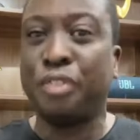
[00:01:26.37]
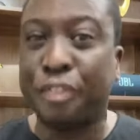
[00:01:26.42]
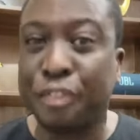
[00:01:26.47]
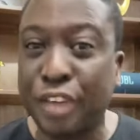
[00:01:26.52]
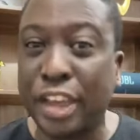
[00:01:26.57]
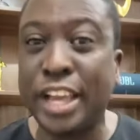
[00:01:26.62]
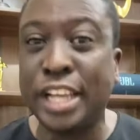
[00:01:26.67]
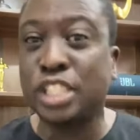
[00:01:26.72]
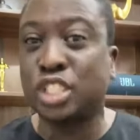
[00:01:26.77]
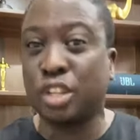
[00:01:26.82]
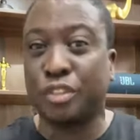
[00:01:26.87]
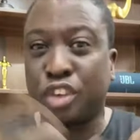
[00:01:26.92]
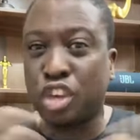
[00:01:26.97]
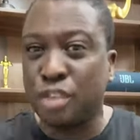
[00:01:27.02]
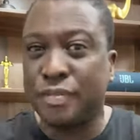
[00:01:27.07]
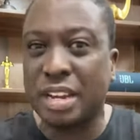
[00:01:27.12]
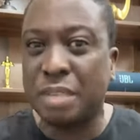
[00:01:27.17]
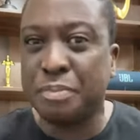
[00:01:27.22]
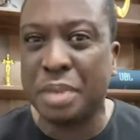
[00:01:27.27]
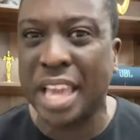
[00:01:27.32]
things of
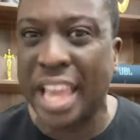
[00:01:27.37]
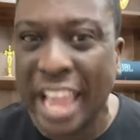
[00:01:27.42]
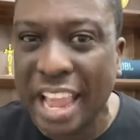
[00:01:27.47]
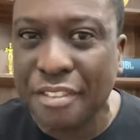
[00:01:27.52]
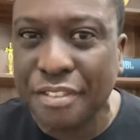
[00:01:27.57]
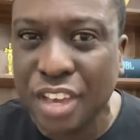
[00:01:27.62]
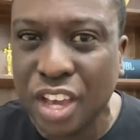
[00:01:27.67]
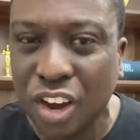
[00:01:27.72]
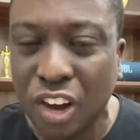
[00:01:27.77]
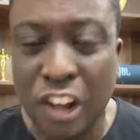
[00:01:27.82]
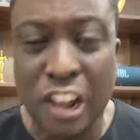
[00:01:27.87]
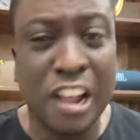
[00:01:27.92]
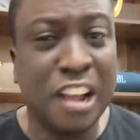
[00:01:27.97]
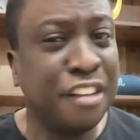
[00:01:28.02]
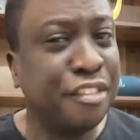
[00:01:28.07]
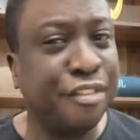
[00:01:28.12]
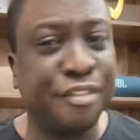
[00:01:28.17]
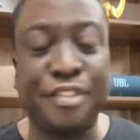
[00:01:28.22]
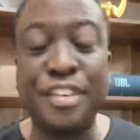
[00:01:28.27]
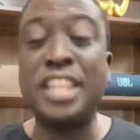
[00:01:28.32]
human behavior.
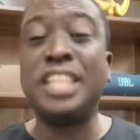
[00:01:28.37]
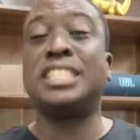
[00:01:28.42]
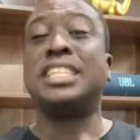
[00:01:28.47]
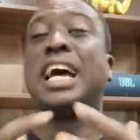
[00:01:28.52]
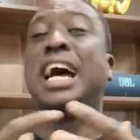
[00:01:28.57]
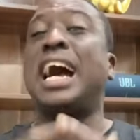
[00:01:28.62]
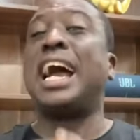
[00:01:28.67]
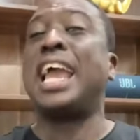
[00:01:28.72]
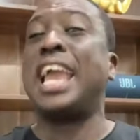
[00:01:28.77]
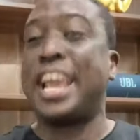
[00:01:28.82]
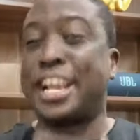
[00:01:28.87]
These are